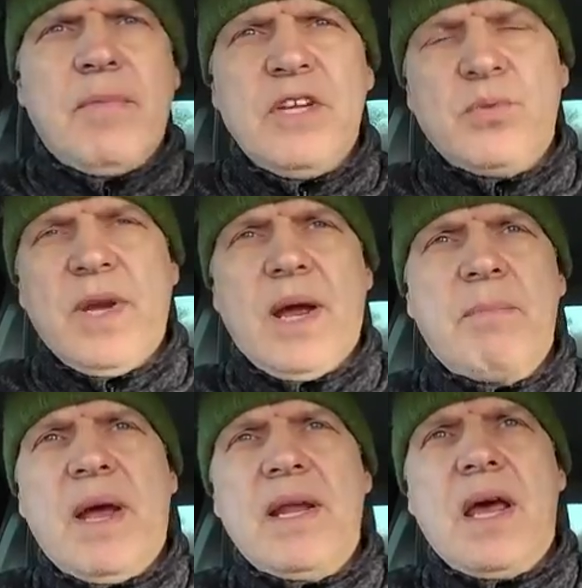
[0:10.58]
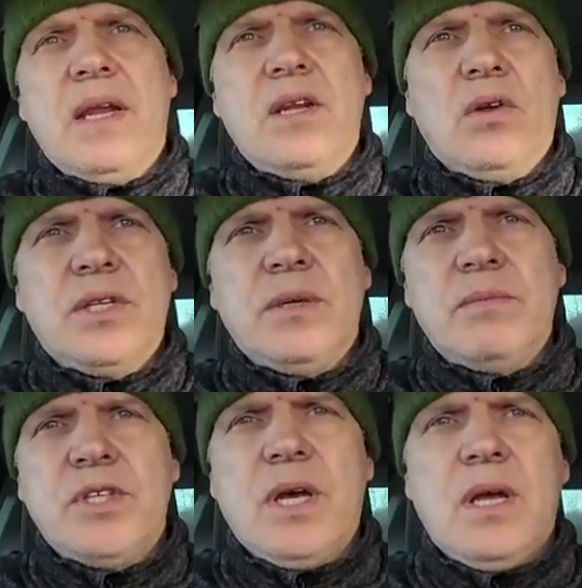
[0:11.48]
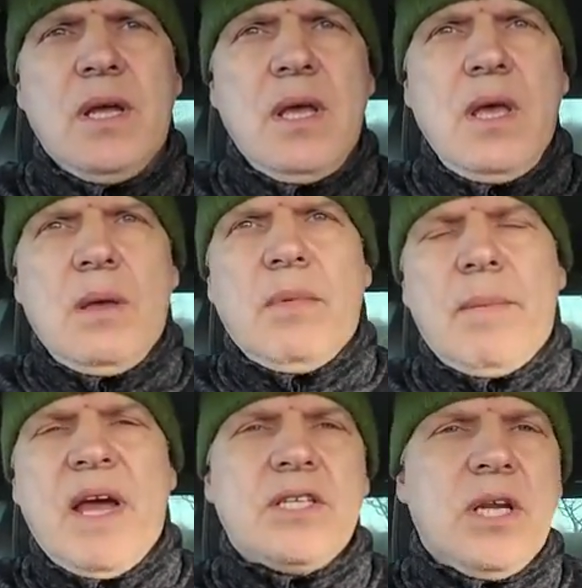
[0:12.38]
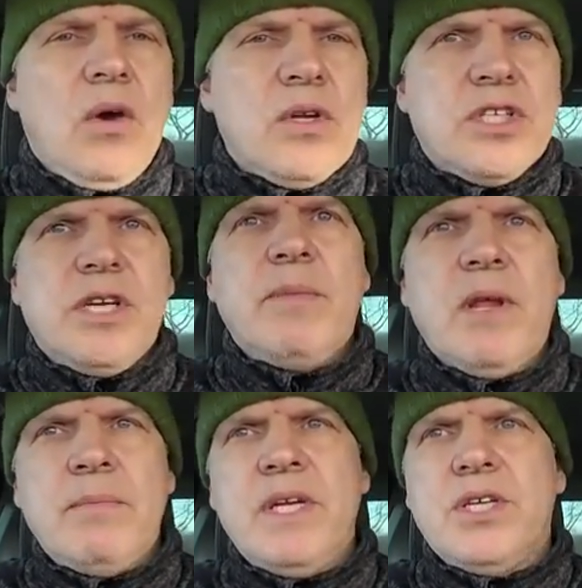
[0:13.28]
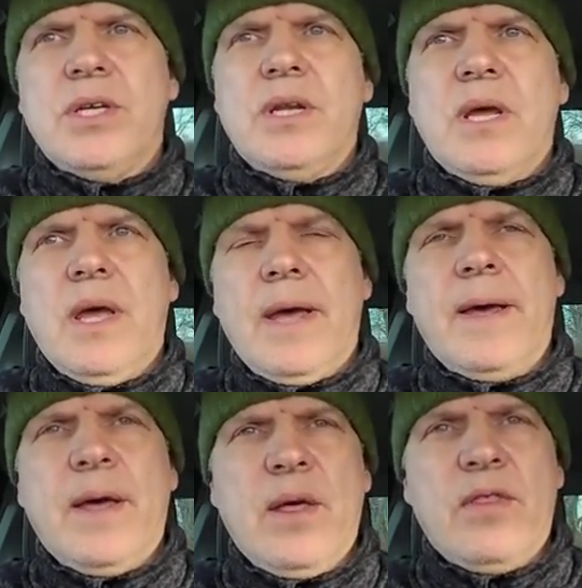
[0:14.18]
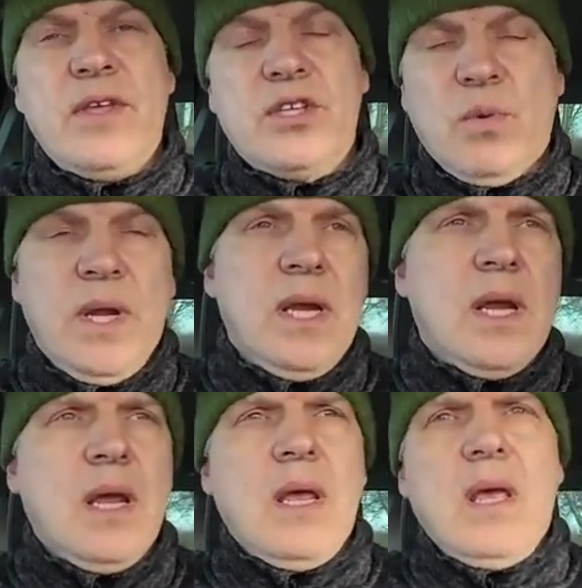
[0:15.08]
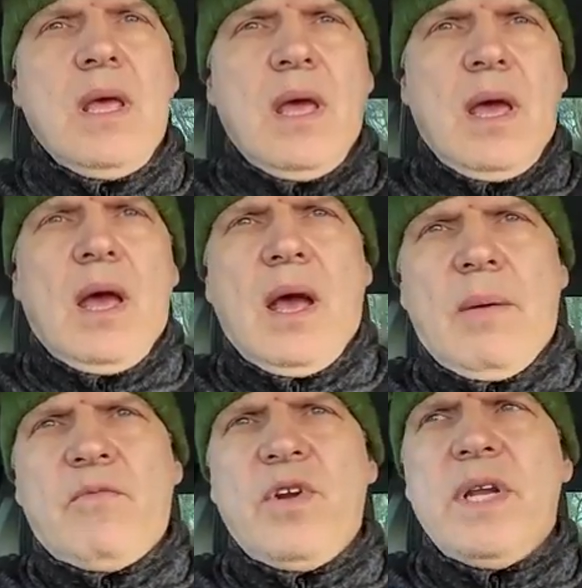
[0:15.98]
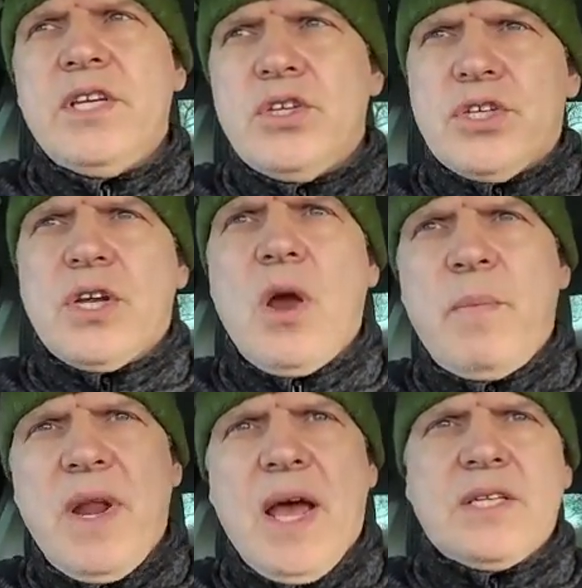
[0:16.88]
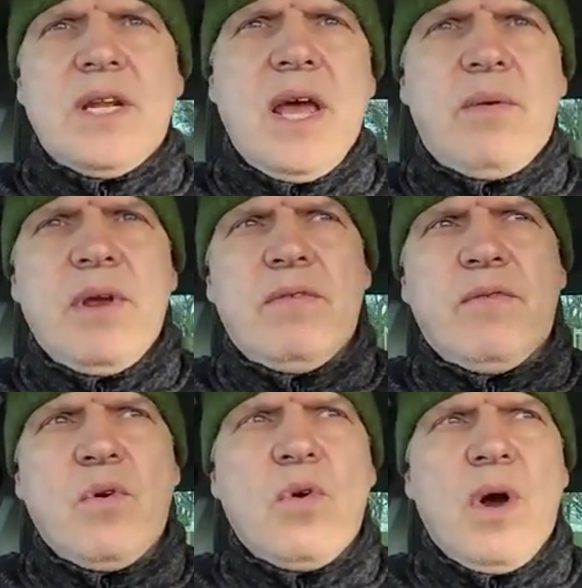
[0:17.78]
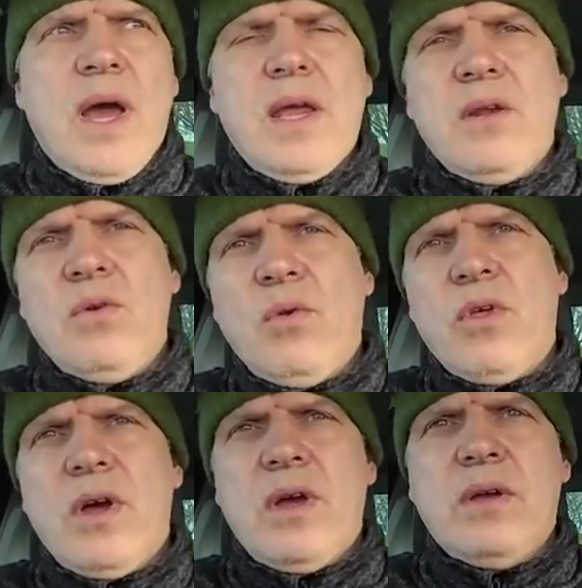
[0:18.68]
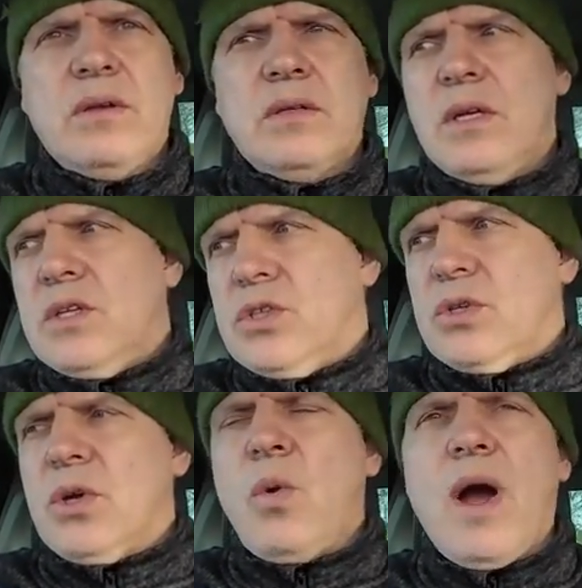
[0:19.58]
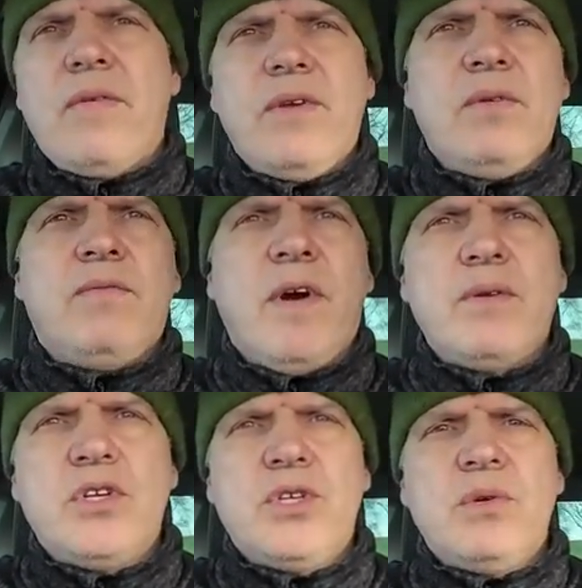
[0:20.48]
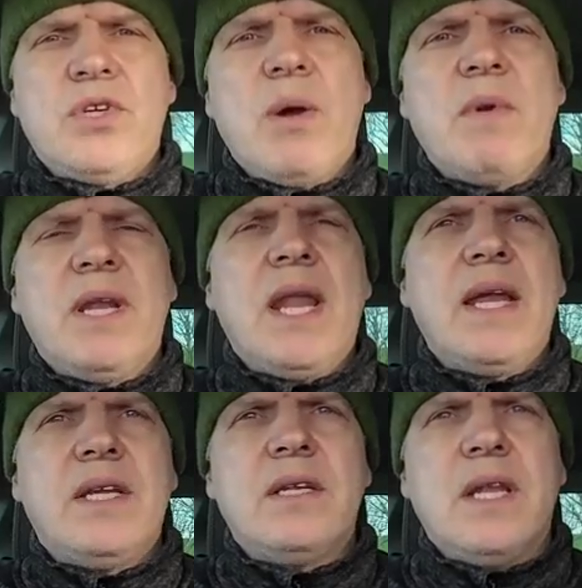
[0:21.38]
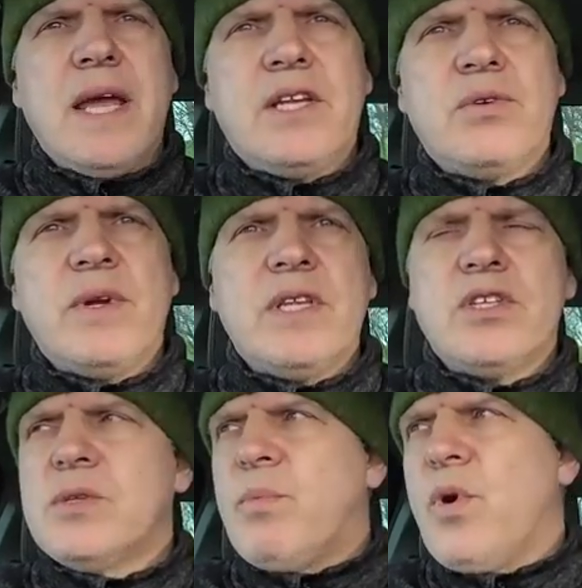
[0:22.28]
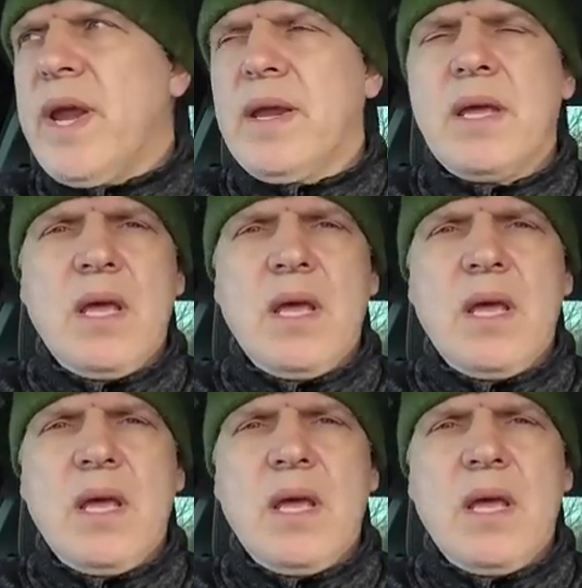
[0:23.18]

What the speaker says: This week I'm back down in Nottinghamshire. I'm actually on a similar mission this week. I'm really just scoping out an area for another sort of quite a few photo shoots, hopefully later in the spring.